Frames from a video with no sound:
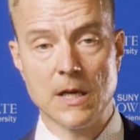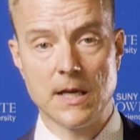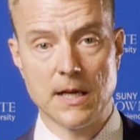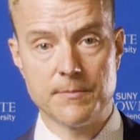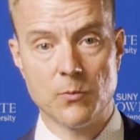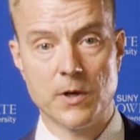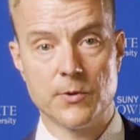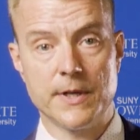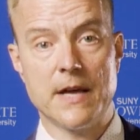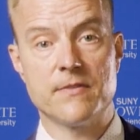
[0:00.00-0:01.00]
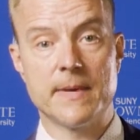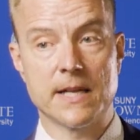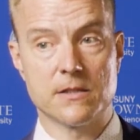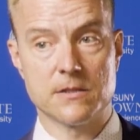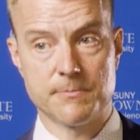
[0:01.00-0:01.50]
when you have a
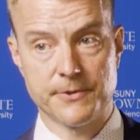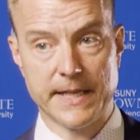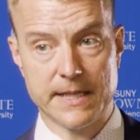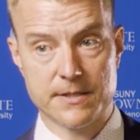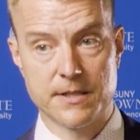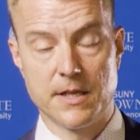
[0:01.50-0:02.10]
medical complaint,